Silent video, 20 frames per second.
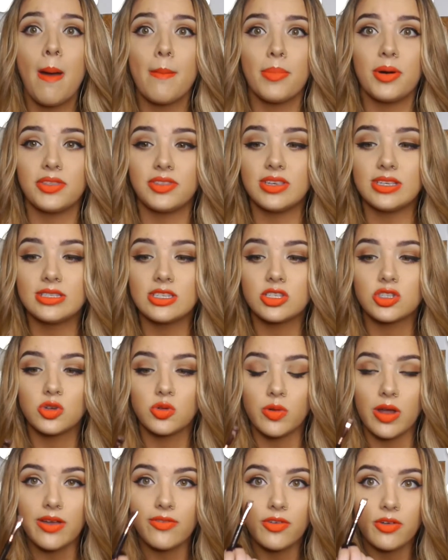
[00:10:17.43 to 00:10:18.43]
But this is
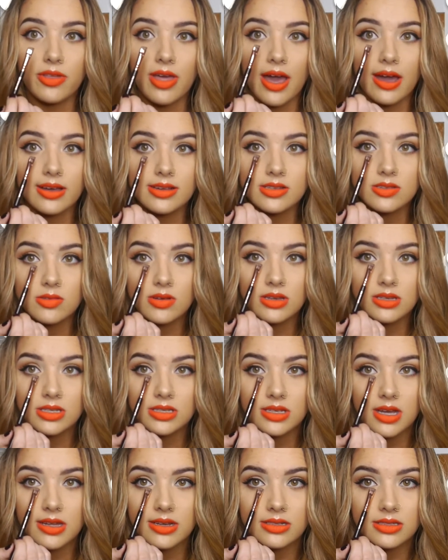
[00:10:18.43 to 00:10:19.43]
great for that because you can
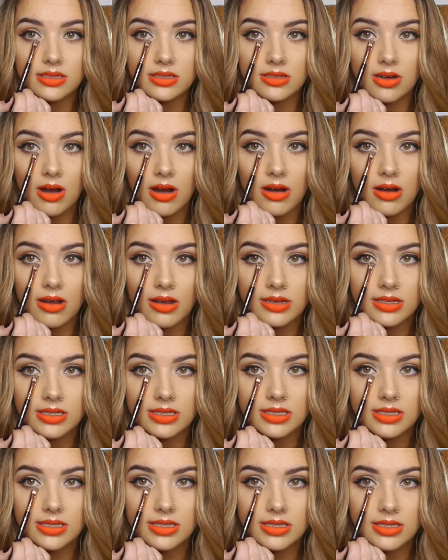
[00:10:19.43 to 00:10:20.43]
just kind of start and
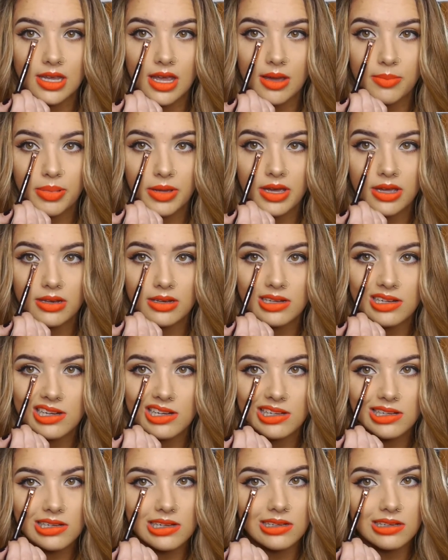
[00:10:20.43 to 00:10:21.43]
just stamp
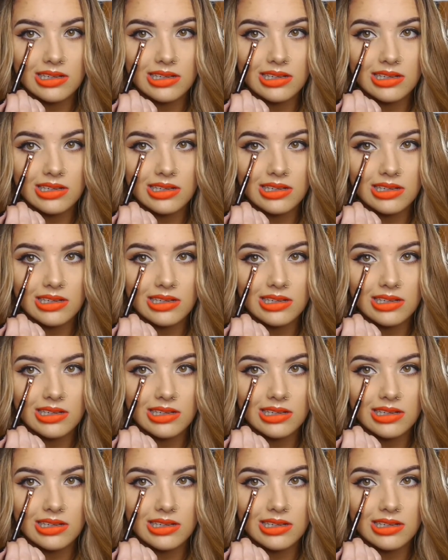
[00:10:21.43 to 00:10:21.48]
it